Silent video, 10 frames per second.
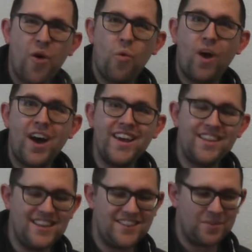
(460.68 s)
why
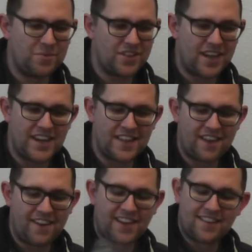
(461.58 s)
are these double-sided?
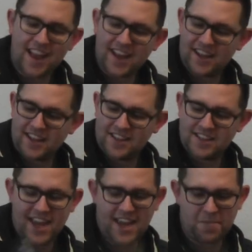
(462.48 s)
They're exactly the
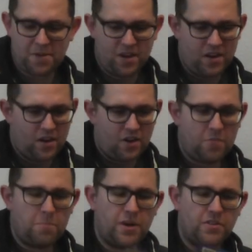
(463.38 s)
same
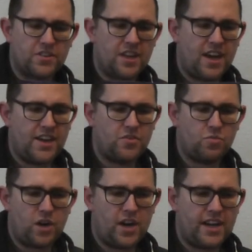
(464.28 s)
on both sides.
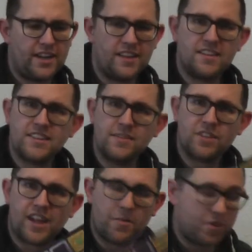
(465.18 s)
Why? There
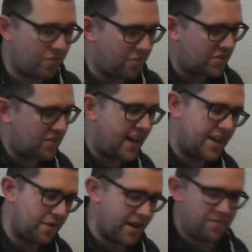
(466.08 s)
seems like a bit of a missed...
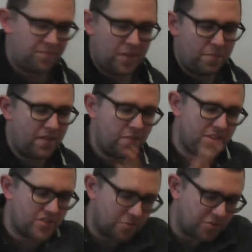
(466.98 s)
Anyway, bit of a
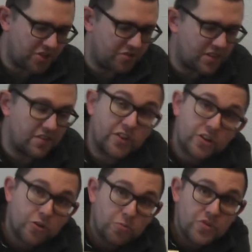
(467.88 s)
missed opportunity. If you
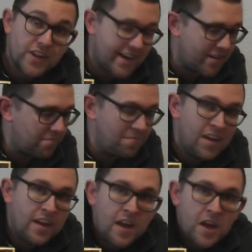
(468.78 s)
can double-side them,